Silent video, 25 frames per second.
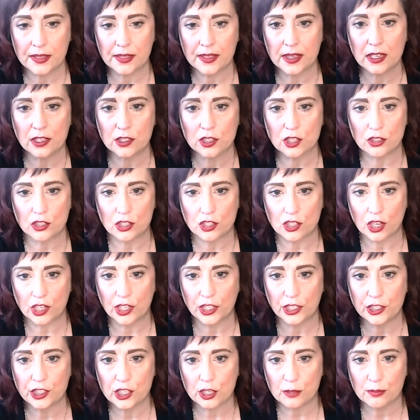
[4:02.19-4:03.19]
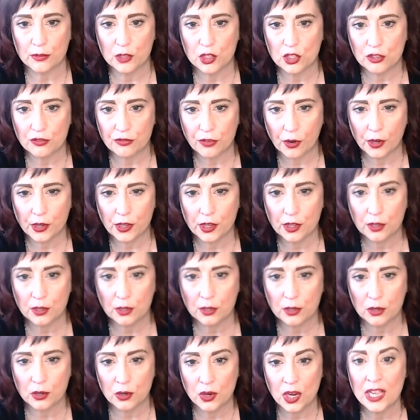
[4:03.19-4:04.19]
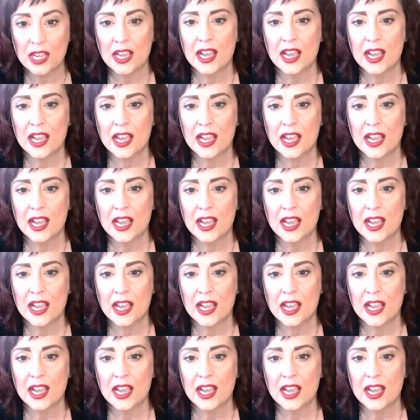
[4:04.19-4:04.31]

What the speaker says: Things are starting to move for you,